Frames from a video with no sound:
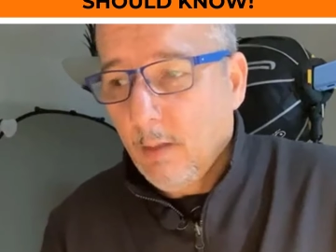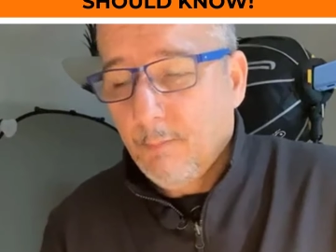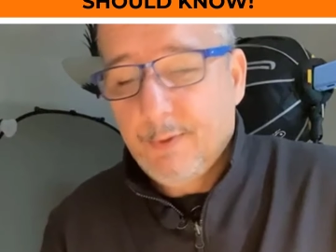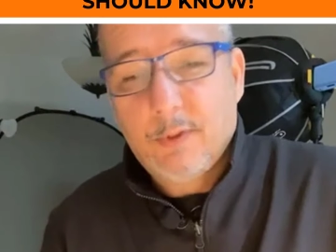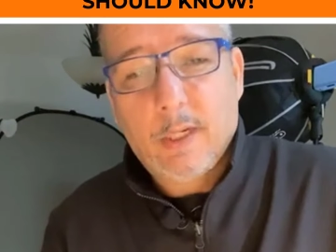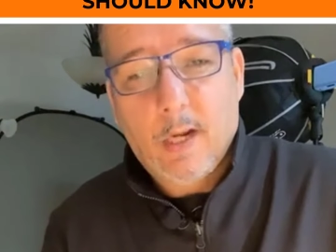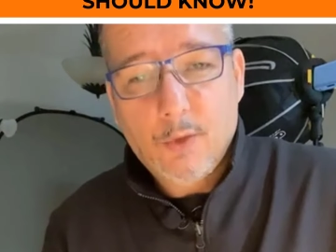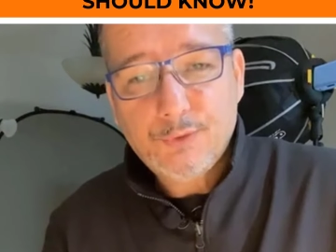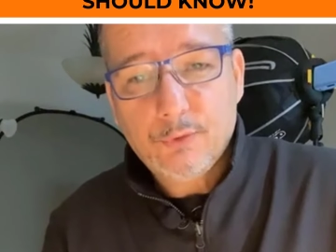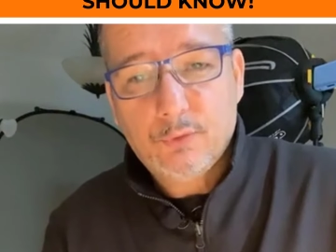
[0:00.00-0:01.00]
But you can
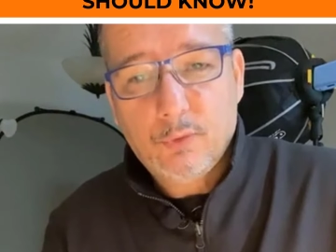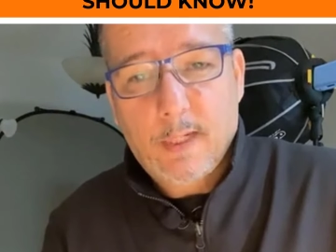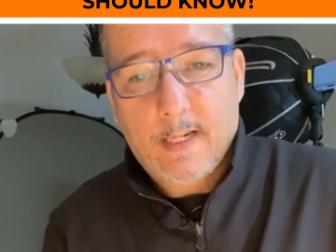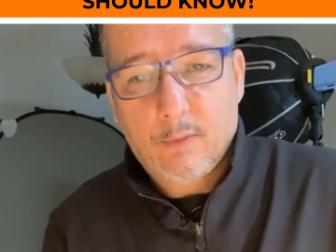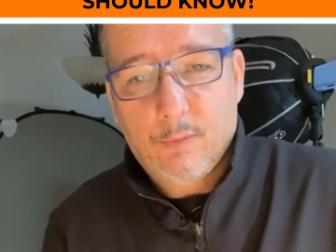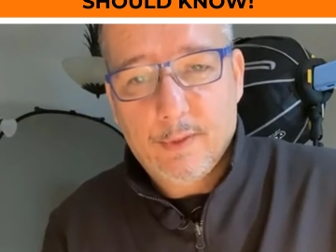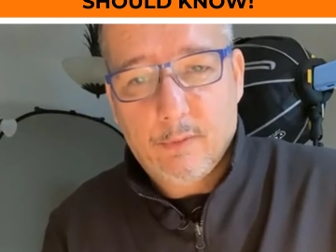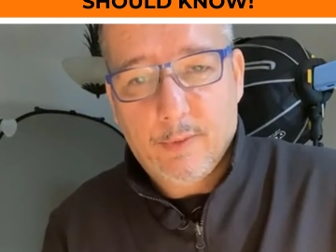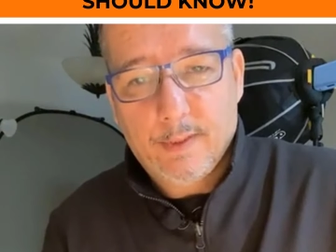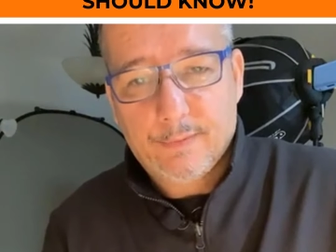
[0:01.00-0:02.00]
also do like
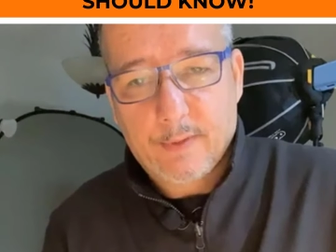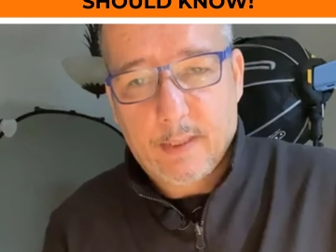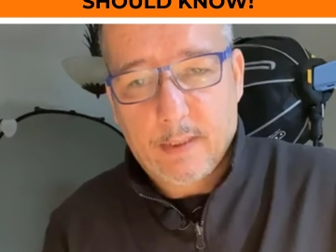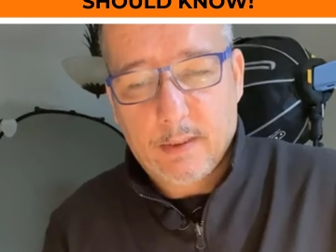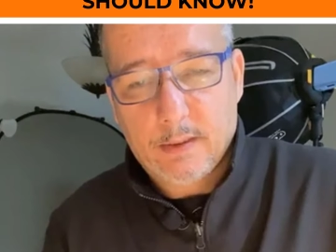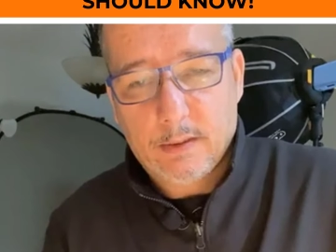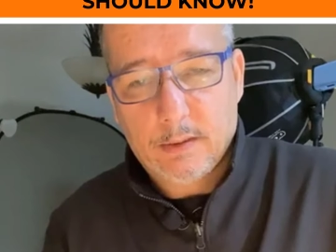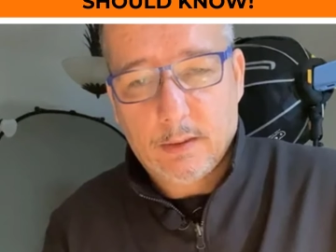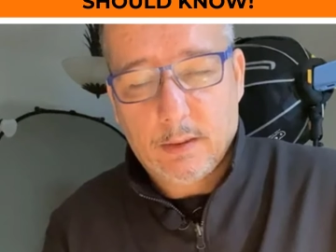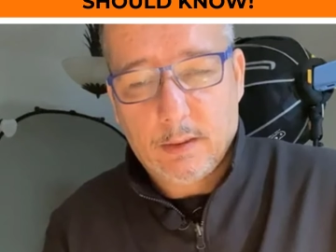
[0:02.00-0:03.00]
with
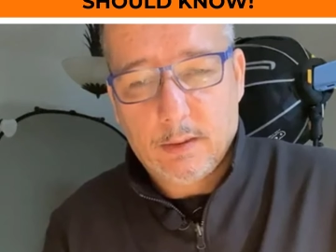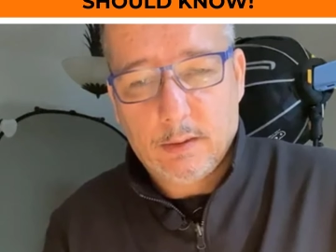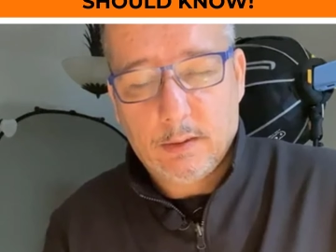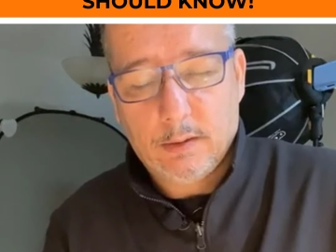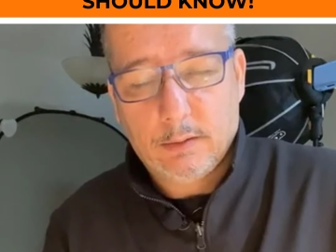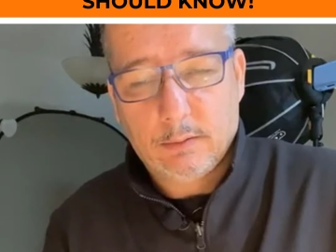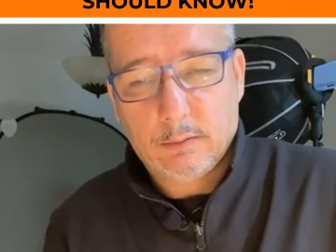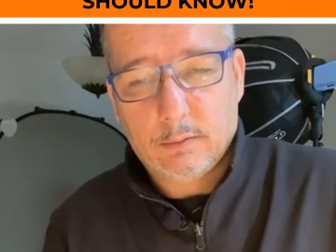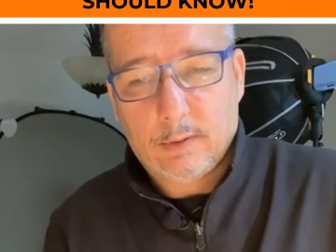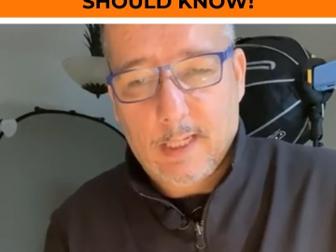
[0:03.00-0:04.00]
a
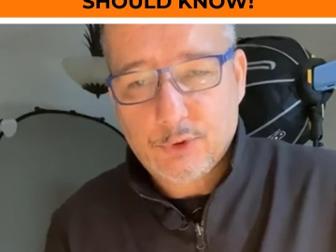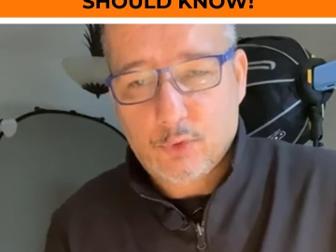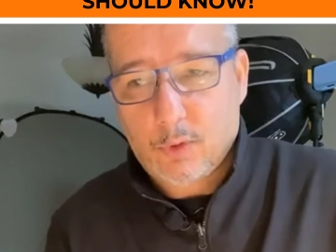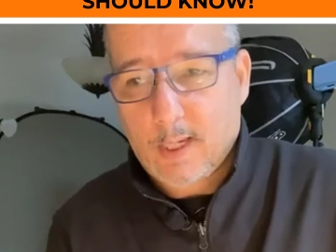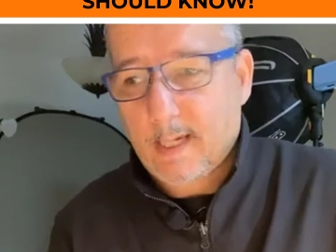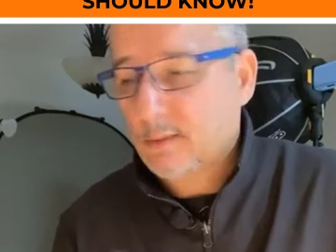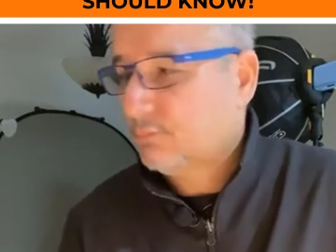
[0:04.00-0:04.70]
natural light.